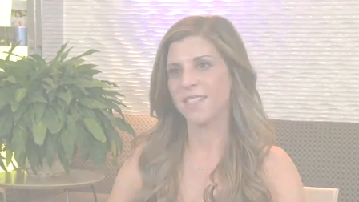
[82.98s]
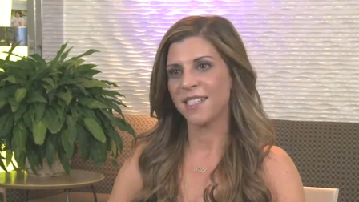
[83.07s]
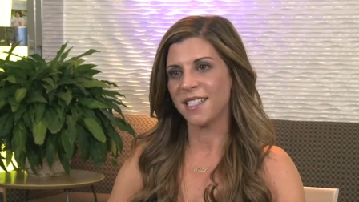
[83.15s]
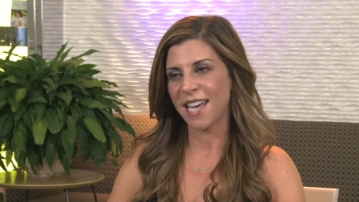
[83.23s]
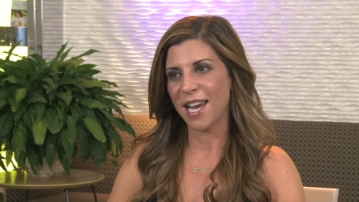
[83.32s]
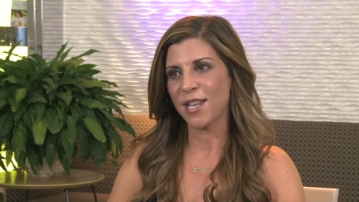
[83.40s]
The
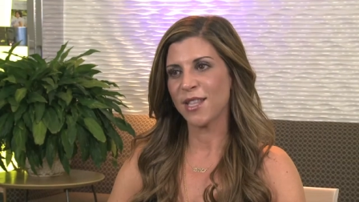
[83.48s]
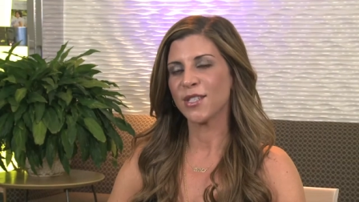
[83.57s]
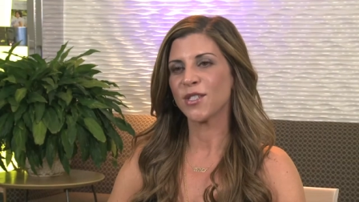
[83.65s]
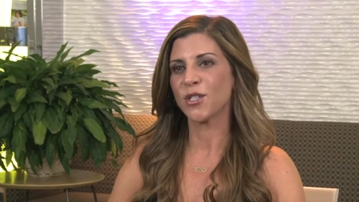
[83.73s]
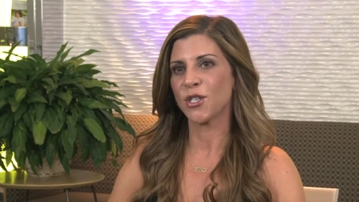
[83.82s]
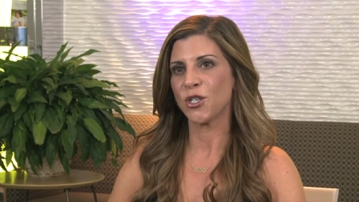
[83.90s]
day of the
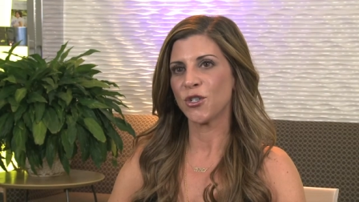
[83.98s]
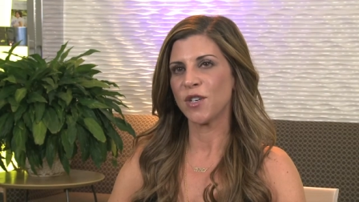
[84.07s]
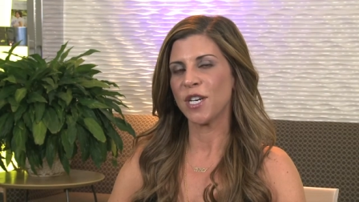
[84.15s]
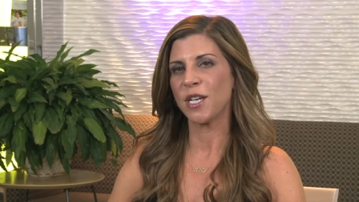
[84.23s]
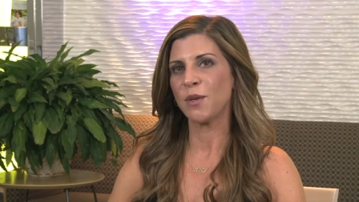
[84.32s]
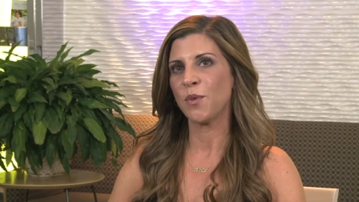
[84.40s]

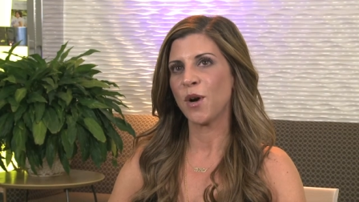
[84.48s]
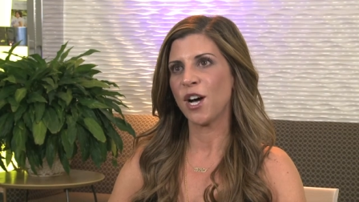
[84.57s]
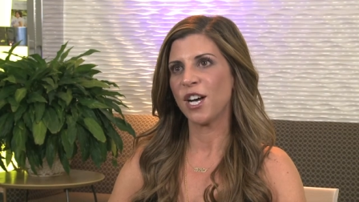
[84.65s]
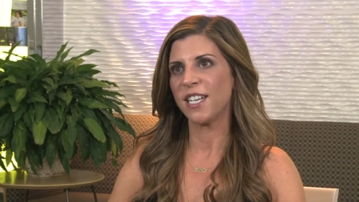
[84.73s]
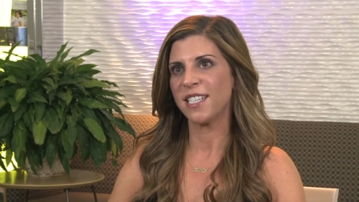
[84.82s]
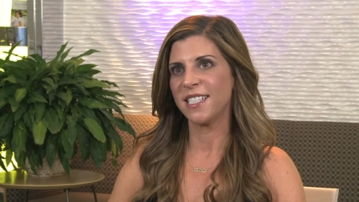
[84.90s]
surgery
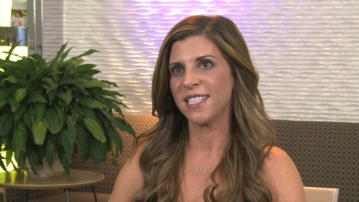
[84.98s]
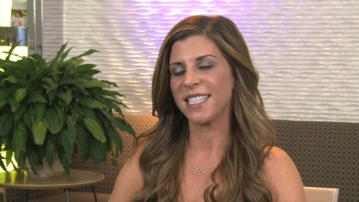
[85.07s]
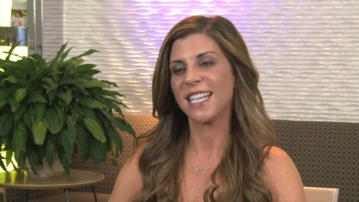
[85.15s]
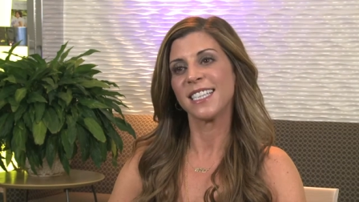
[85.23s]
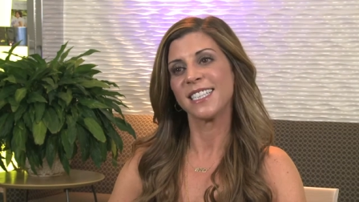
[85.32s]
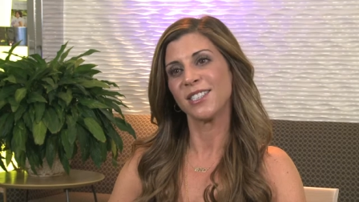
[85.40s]

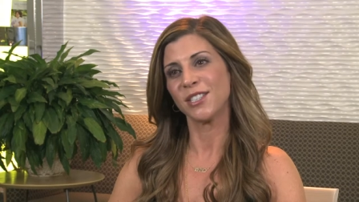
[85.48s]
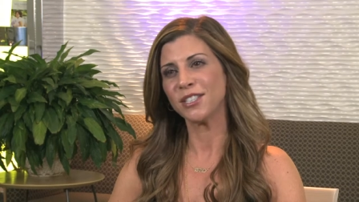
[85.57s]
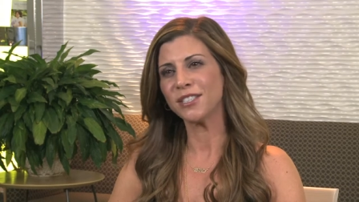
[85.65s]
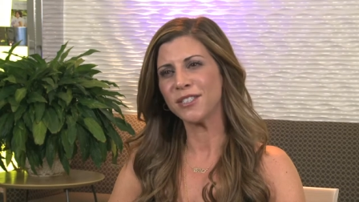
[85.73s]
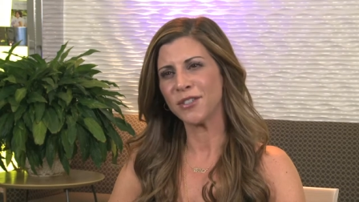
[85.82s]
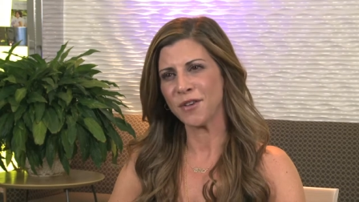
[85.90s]
was a
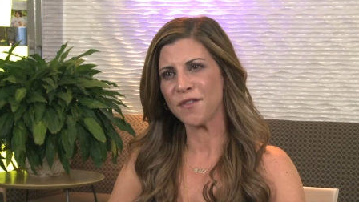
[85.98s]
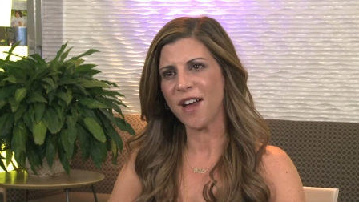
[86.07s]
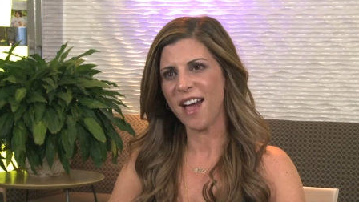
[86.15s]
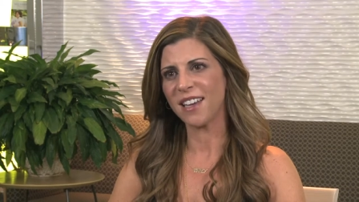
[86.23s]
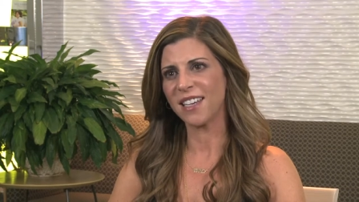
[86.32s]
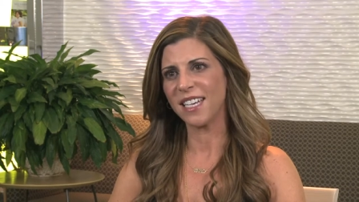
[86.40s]
little
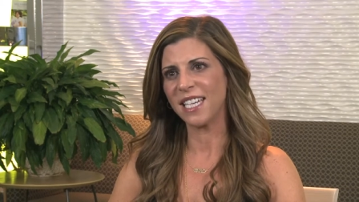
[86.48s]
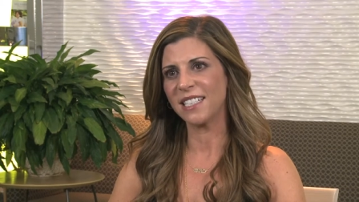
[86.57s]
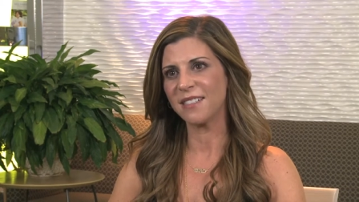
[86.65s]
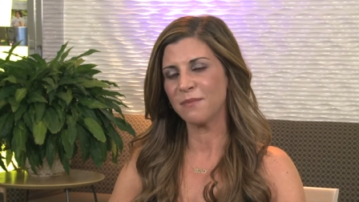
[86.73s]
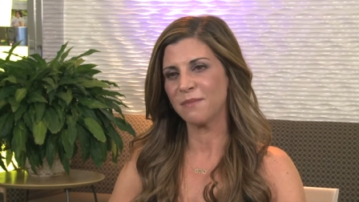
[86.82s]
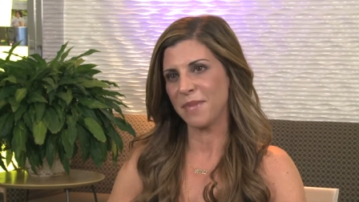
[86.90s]

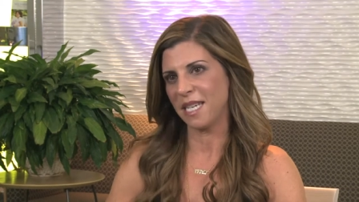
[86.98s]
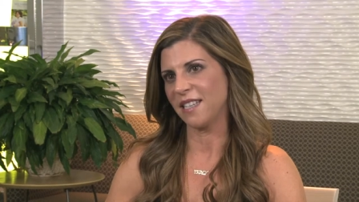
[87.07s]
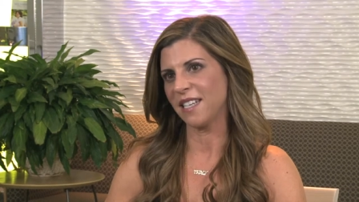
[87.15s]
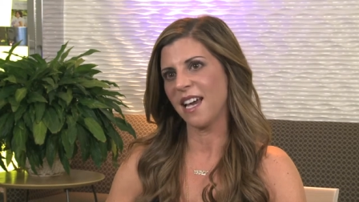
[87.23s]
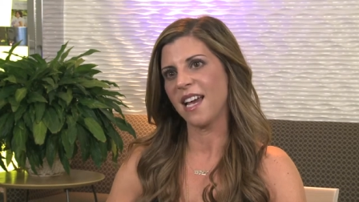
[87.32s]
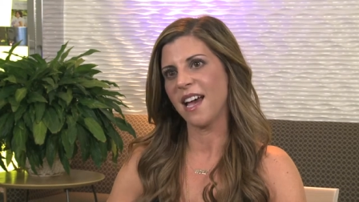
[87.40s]
nerve-wracking, being
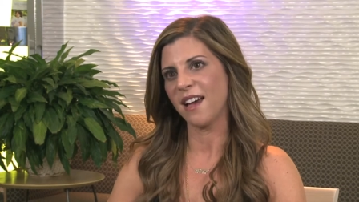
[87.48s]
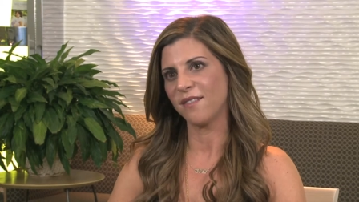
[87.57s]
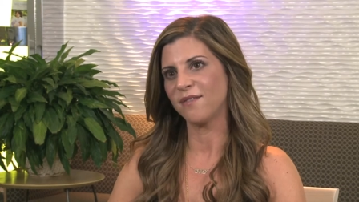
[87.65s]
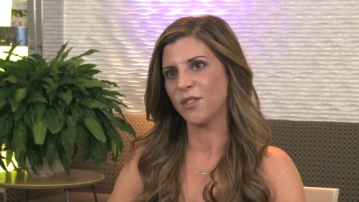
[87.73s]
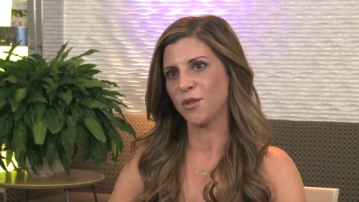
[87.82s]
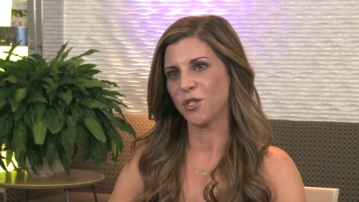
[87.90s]
that I
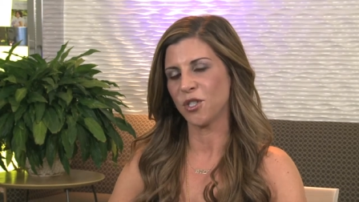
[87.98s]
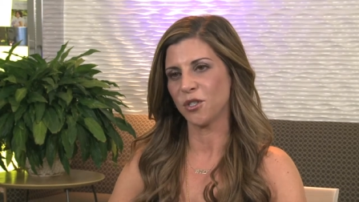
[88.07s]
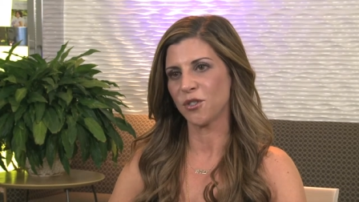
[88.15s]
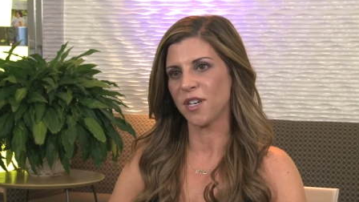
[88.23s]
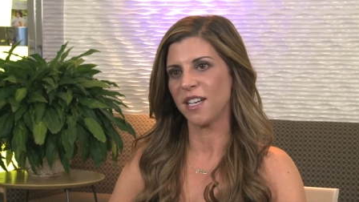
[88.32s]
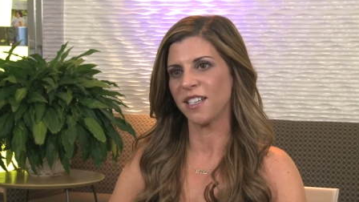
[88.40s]
have 2
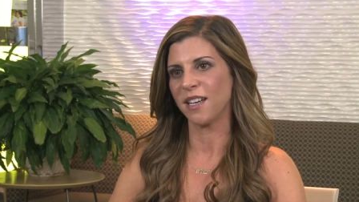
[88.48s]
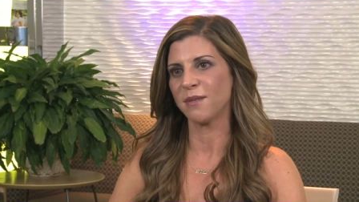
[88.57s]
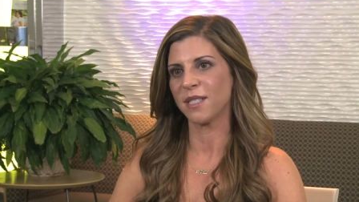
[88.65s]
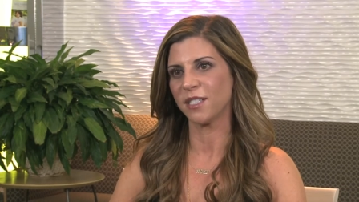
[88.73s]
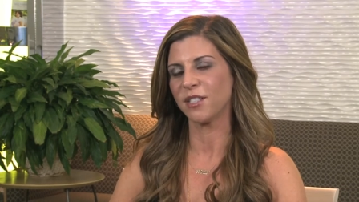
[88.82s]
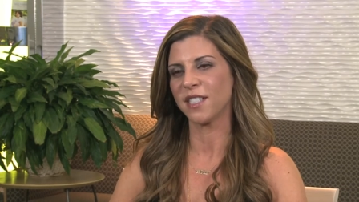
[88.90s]
children. I
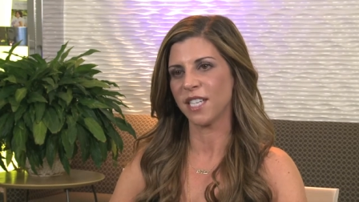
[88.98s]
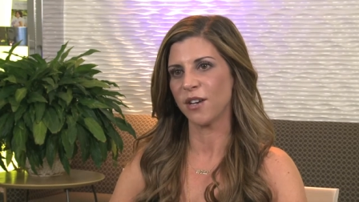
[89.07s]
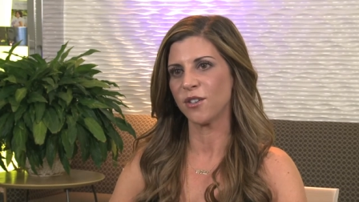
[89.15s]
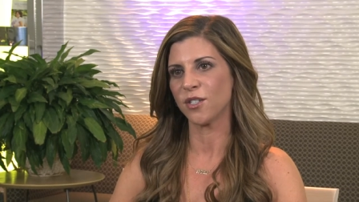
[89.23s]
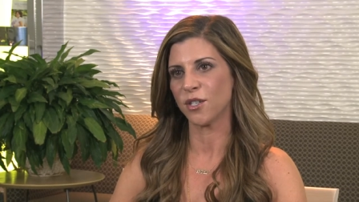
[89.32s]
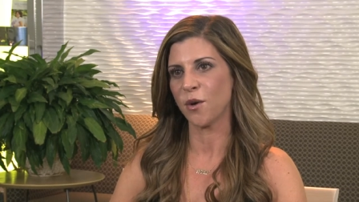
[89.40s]
was a little
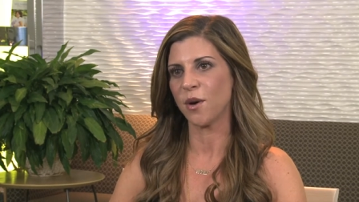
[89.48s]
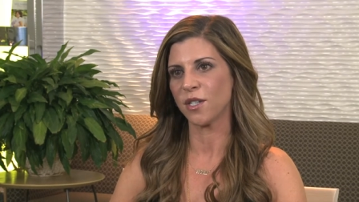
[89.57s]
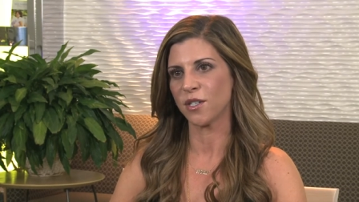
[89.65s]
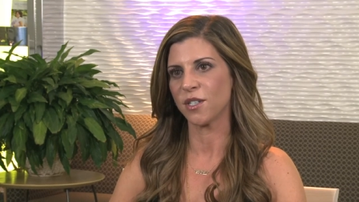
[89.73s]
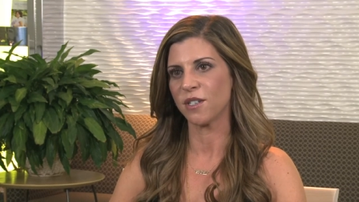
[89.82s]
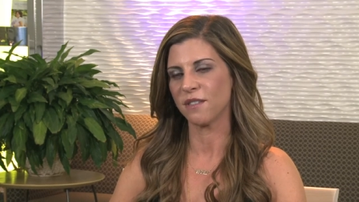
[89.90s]
scared to go
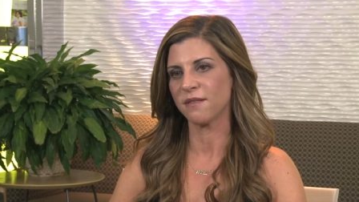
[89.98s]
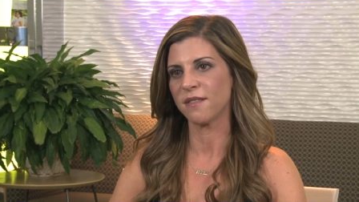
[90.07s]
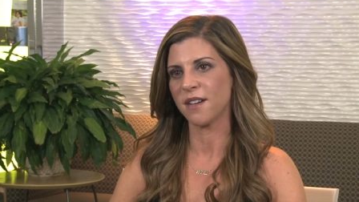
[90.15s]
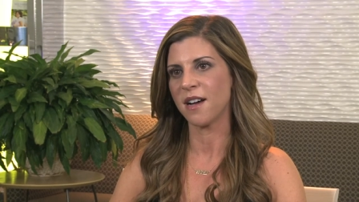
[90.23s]
under,